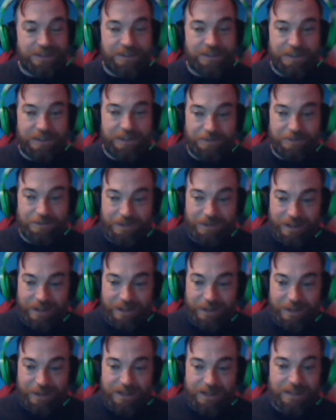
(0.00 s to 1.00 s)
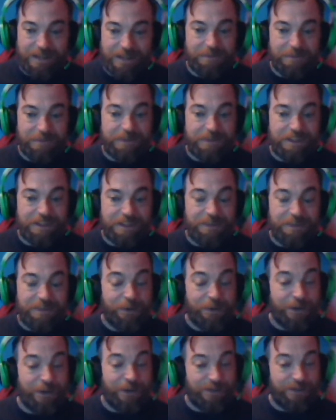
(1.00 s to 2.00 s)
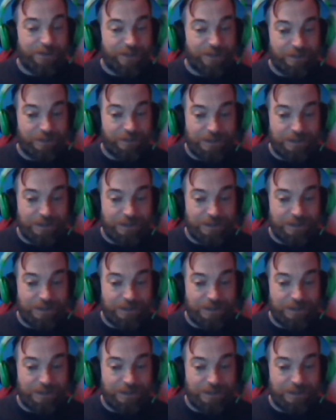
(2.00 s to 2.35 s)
Timo has done the OS X implementation. We're looking for someone